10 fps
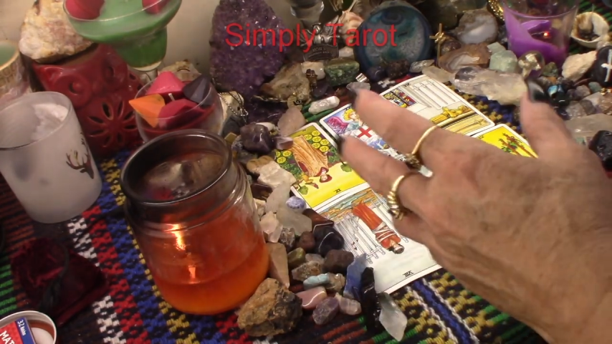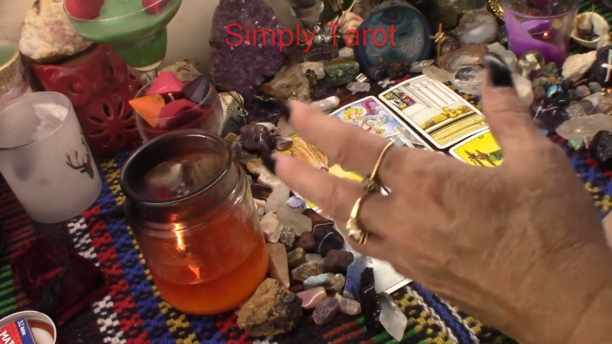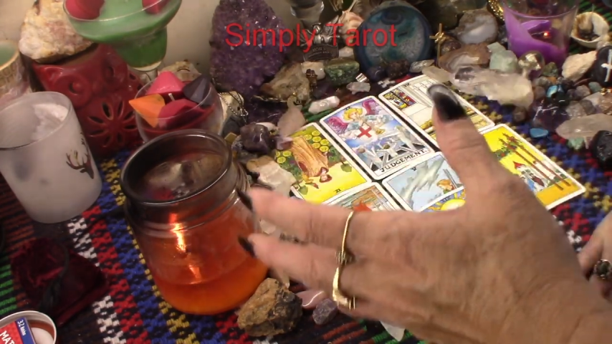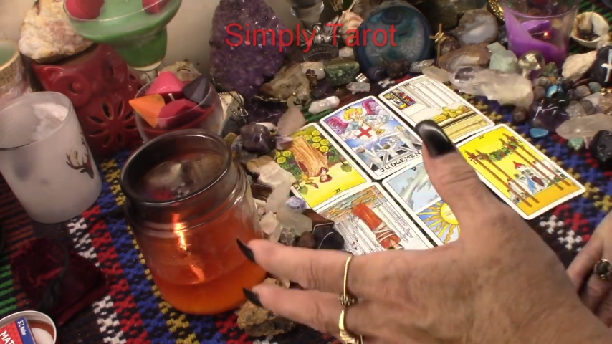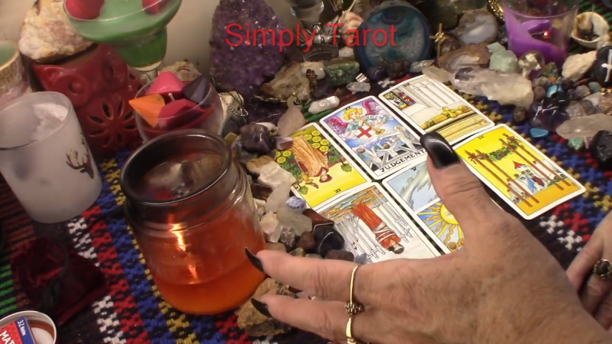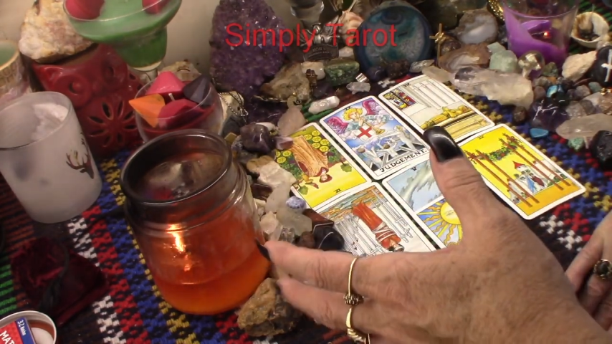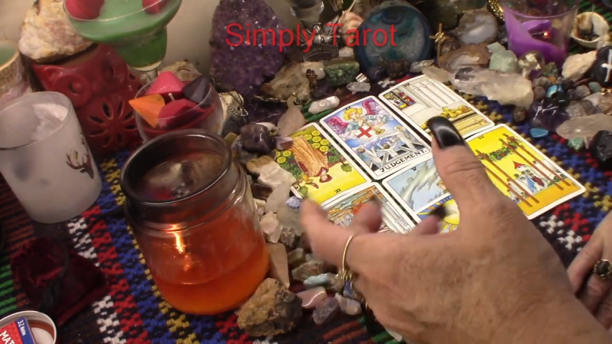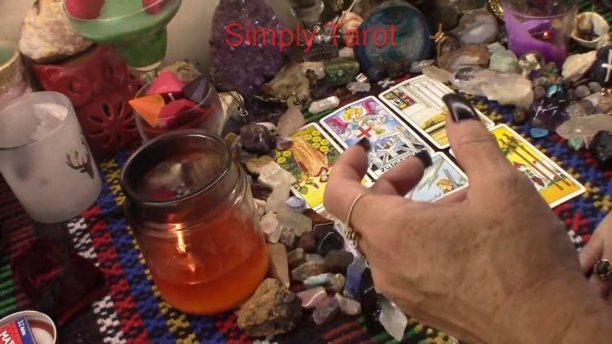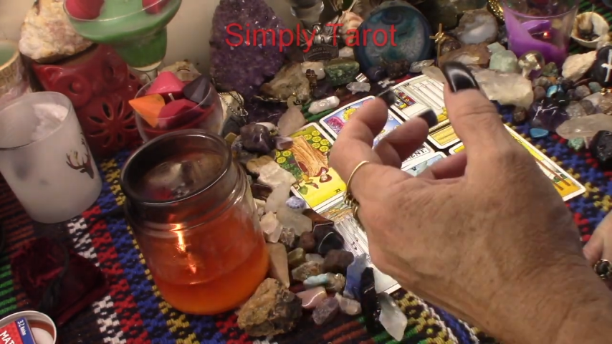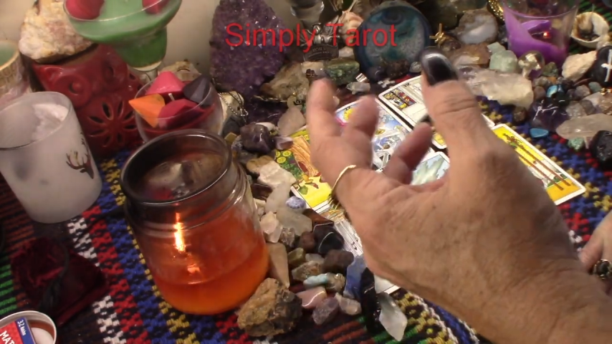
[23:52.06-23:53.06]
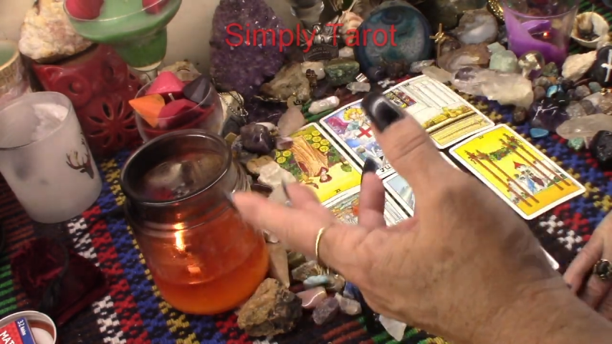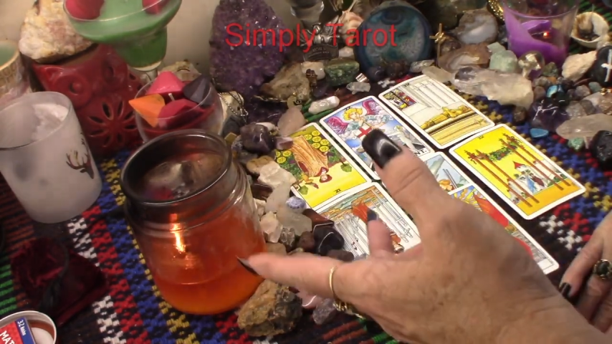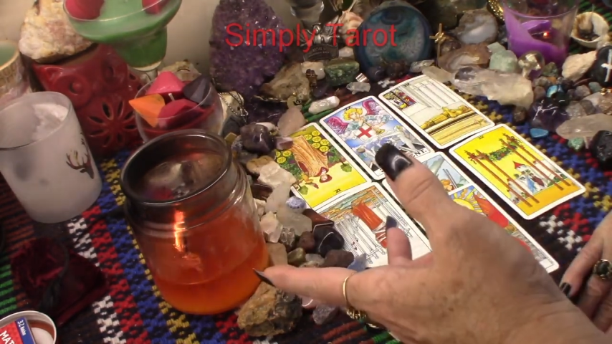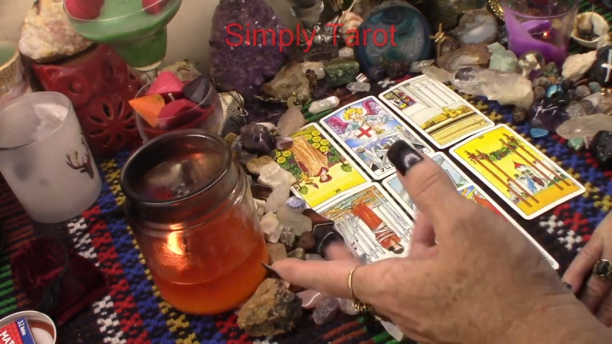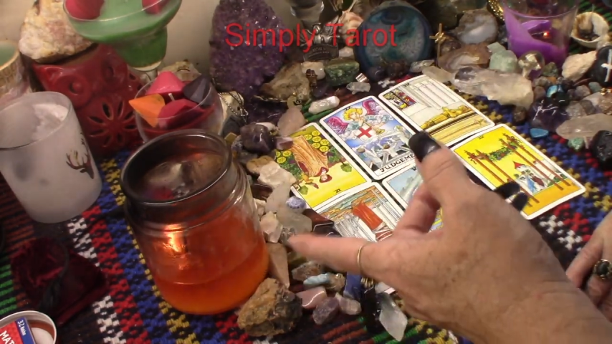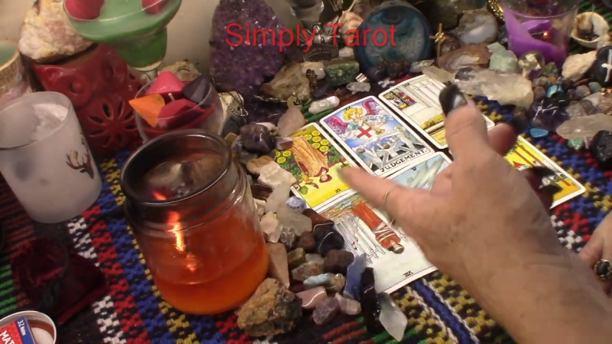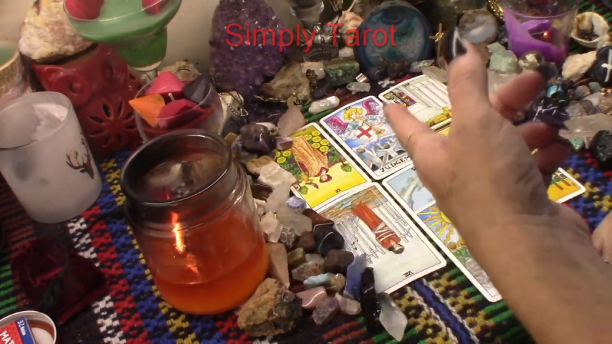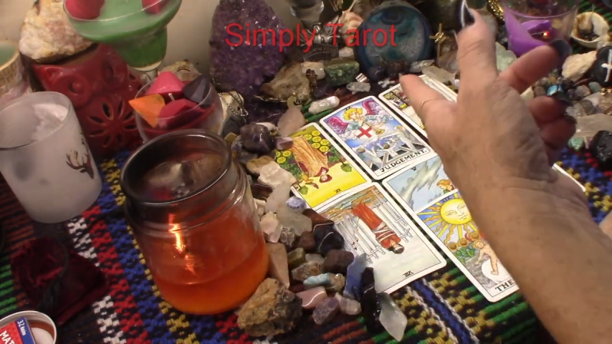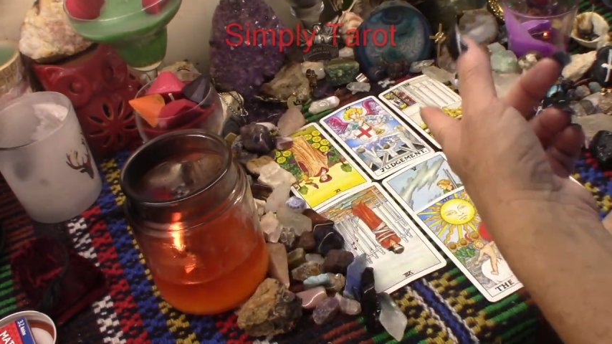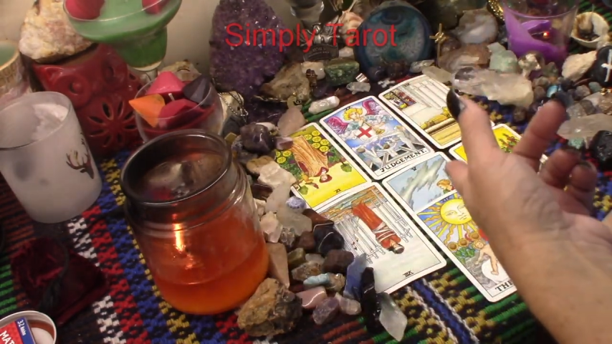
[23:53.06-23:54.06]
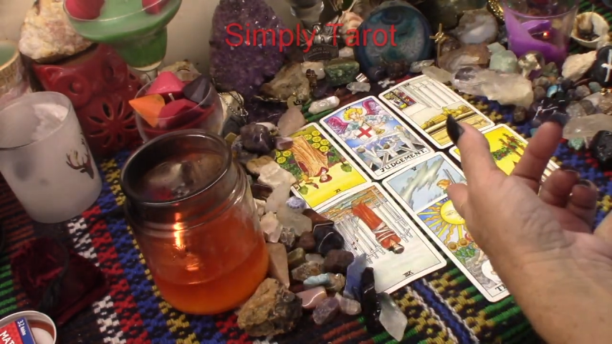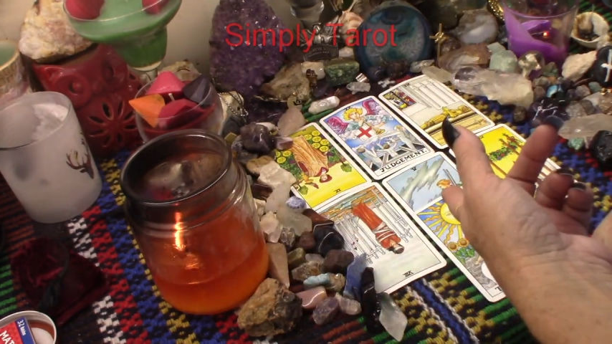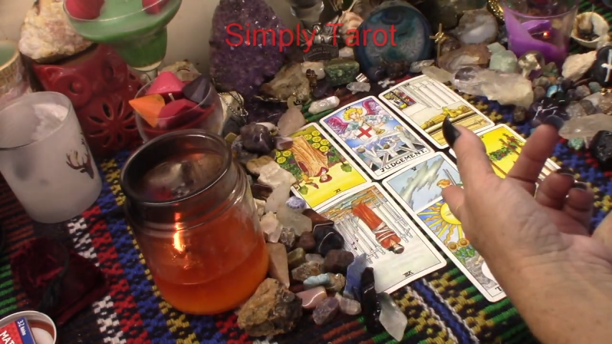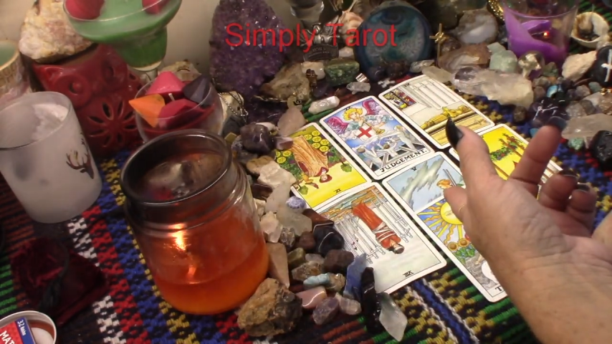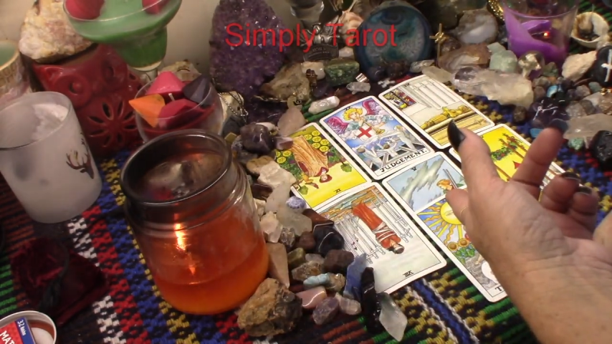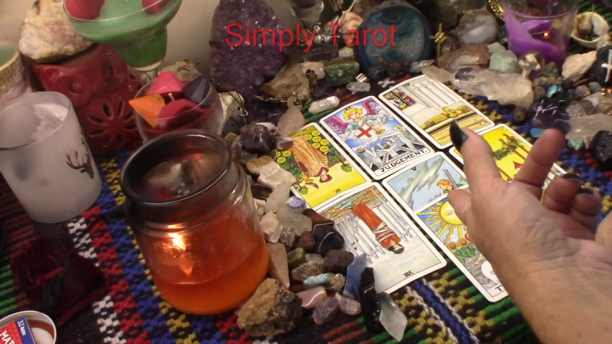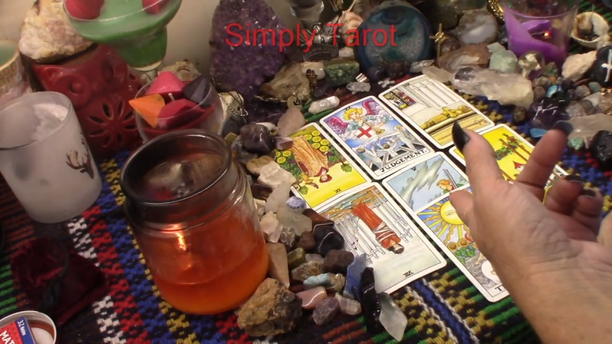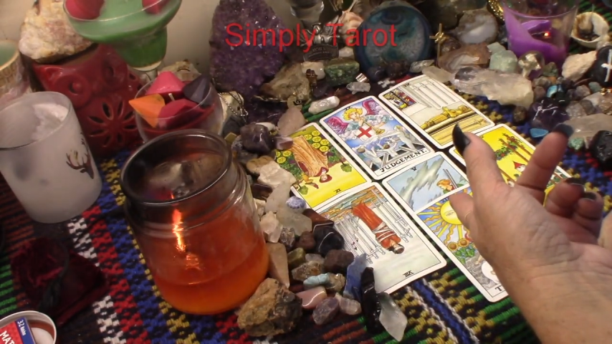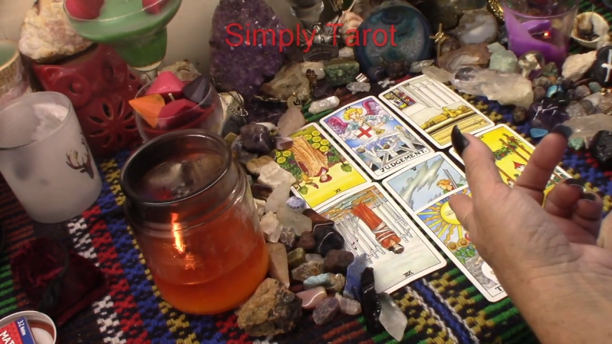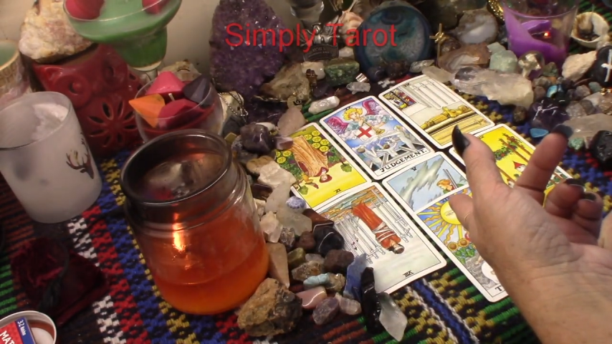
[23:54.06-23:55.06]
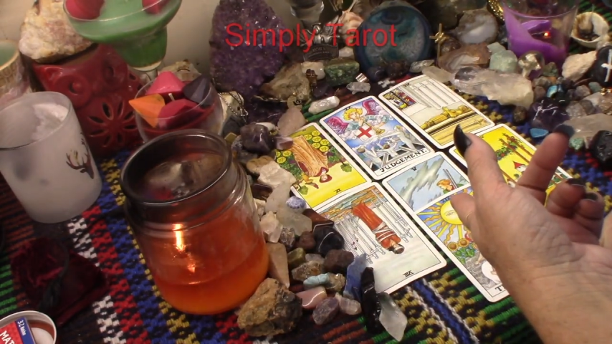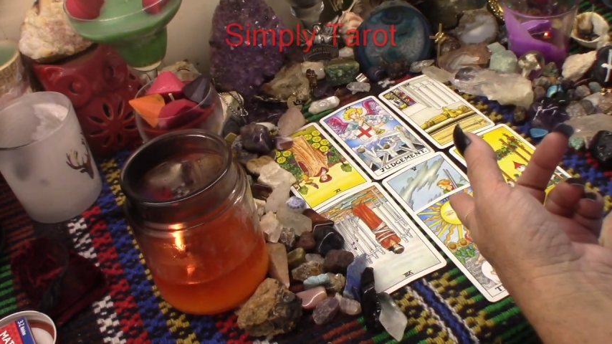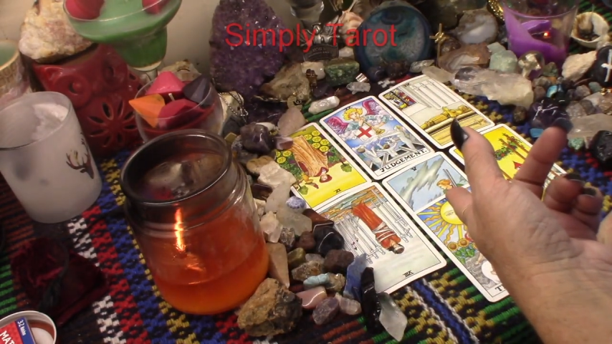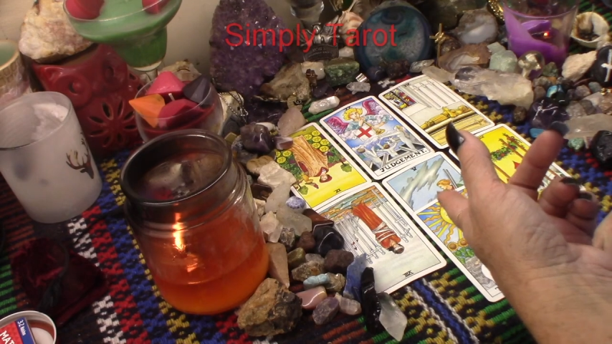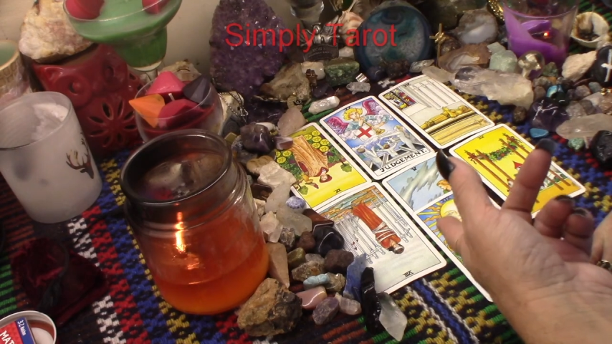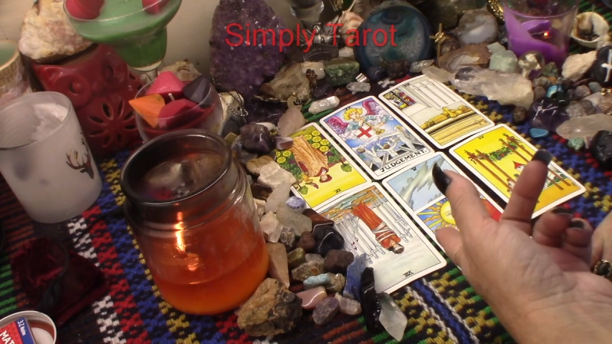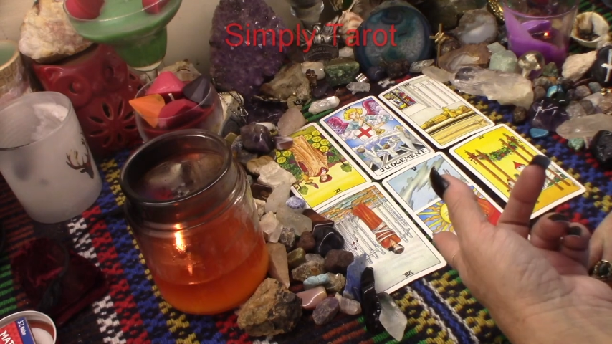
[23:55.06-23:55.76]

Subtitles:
(no speaker visible)